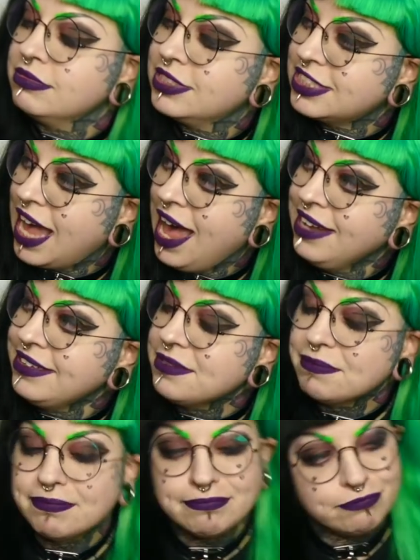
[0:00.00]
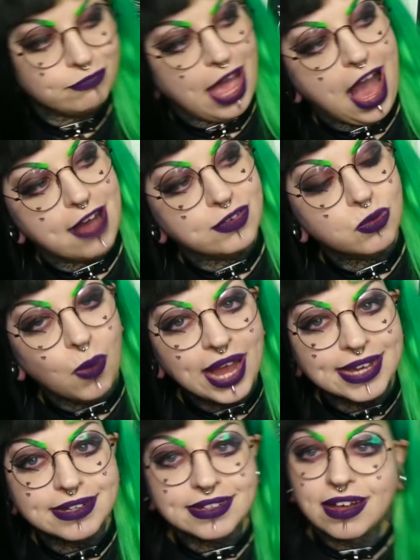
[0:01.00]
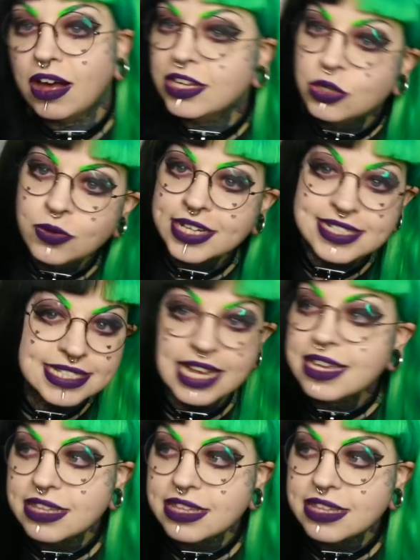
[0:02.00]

Sad. Have a wank. I always say